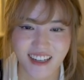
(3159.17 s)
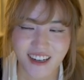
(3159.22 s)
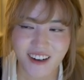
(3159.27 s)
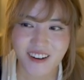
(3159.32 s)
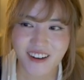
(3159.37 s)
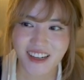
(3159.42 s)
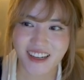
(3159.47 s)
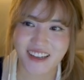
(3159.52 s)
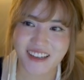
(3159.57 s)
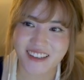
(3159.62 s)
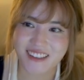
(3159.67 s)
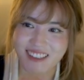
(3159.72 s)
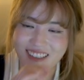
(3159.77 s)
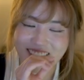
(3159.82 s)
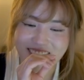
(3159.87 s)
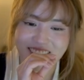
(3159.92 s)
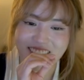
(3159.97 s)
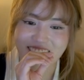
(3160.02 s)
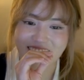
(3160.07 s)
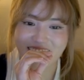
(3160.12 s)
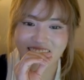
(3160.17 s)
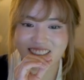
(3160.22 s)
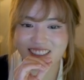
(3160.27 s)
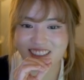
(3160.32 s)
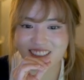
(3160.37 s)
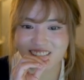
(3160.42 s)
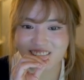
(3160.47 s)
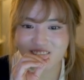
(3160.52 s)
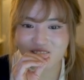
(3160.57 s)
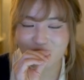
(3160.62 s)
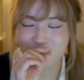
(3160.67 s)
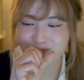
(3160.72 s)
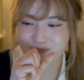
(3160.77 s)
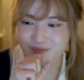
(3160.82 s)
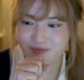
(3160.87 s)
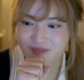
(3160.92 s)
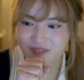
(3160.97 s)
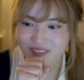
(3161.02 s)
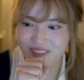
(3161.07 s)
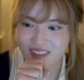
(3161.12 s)
Okay, you know, okay, so
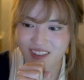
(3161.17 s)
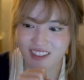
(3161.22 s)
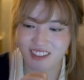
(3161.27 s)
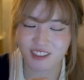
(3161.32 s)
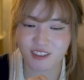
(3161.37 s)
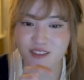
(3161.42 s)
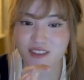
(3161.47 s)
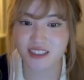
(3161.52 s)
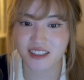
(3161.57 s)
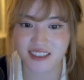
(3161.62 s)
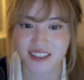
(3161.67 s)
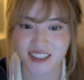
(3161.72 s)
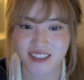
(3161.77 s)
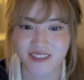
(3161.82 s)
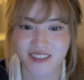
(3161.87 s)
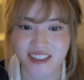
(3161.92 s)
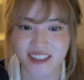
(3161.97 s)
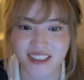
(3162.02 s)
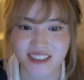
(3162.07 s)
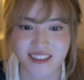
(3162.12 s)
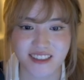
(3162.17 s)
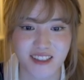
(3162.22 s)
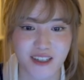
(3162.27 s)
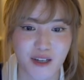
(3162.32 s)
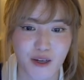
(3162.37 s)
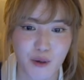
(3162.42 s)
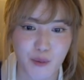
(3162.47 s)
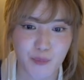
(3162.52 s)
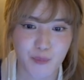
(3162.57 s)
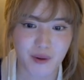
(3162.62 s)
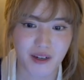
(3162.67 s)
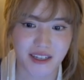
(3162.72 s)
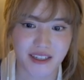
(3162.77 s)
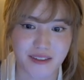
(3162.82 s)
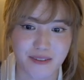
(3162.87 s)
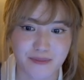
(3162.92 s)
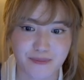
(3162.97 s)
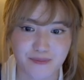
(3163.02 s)
don't tell anyone this, but